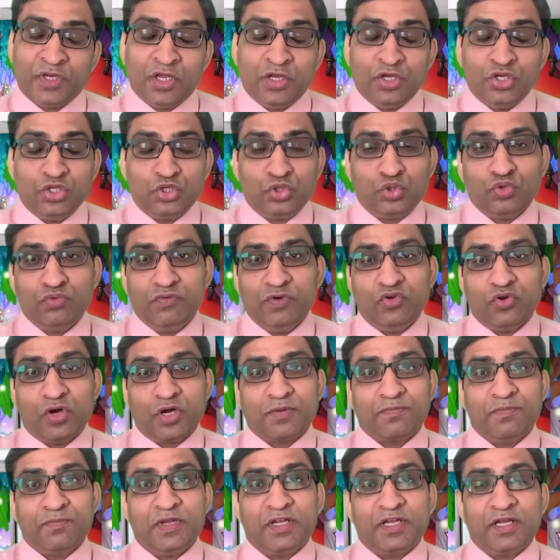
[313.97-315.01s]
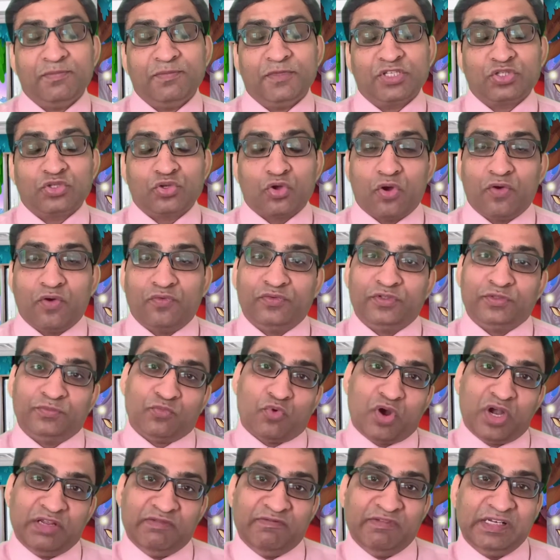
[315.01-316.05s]
Stool will not become the soft,
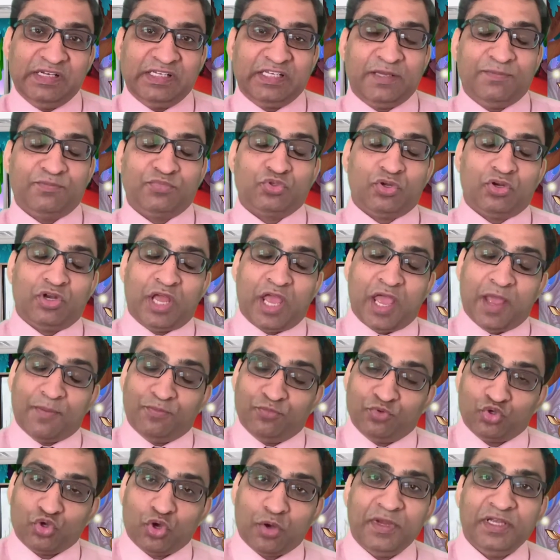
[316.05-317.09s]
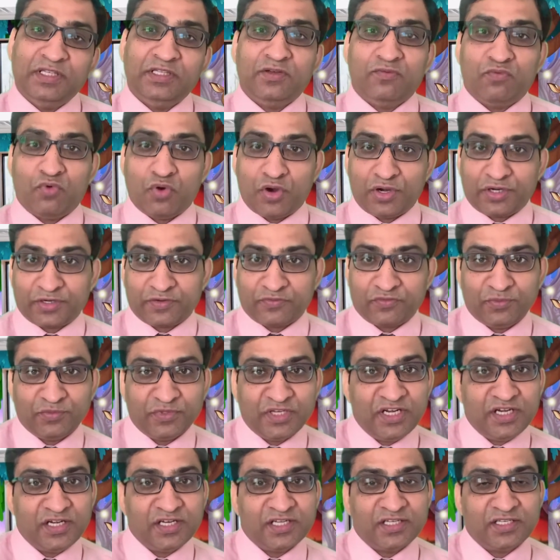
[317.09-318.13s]
body will keeps on absorbing the water from the
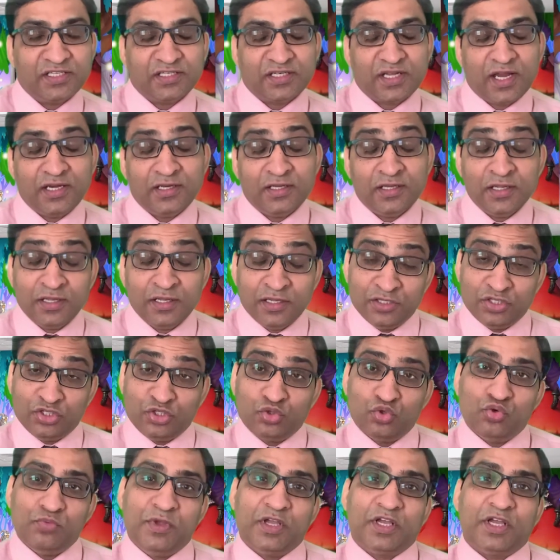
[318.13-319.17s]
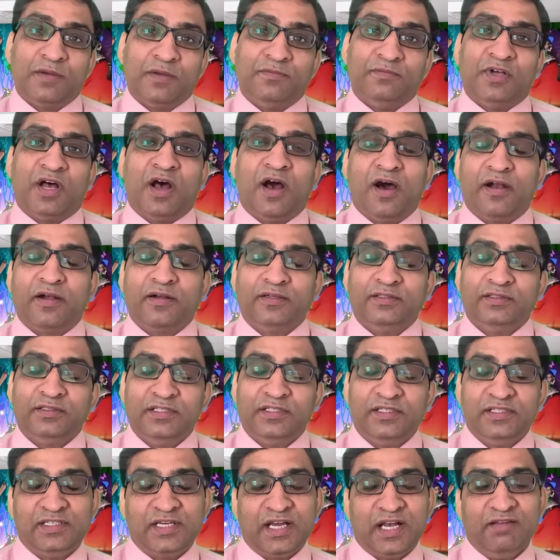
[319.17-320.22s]
intestine, stool become hard,
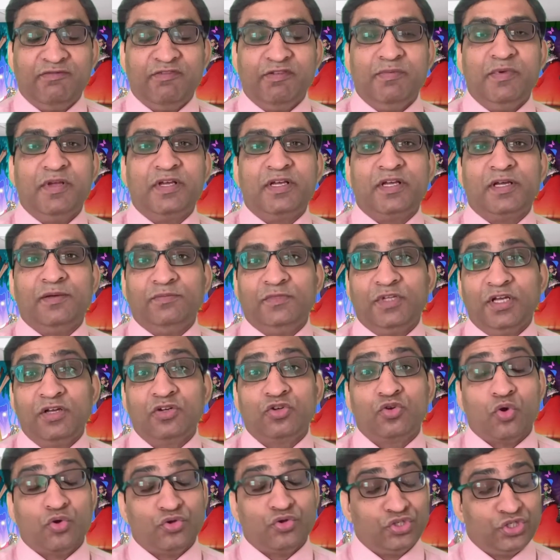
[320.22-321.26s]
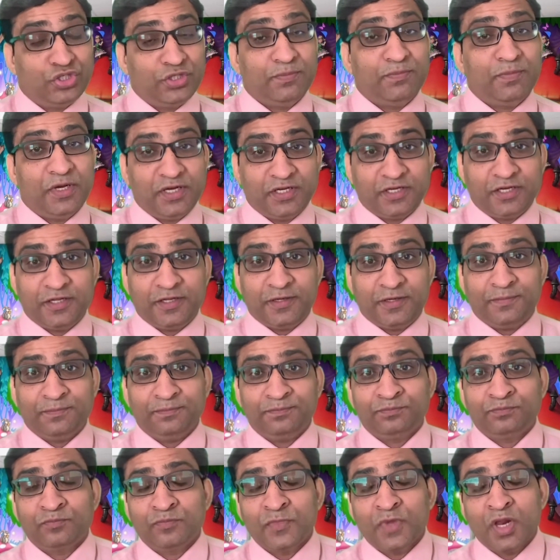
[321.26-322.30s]
child will become the constipation.
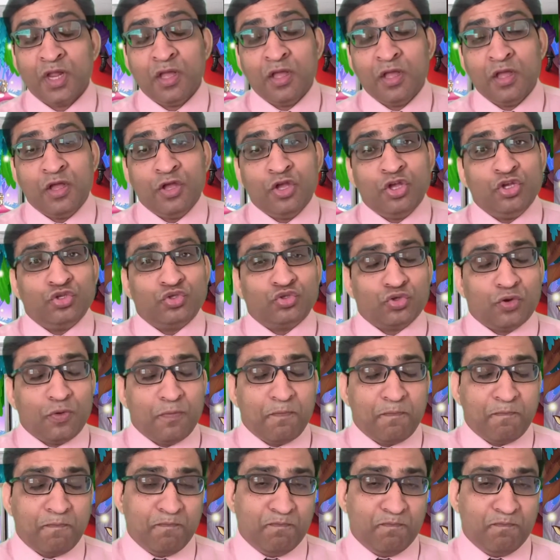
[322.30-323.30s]
So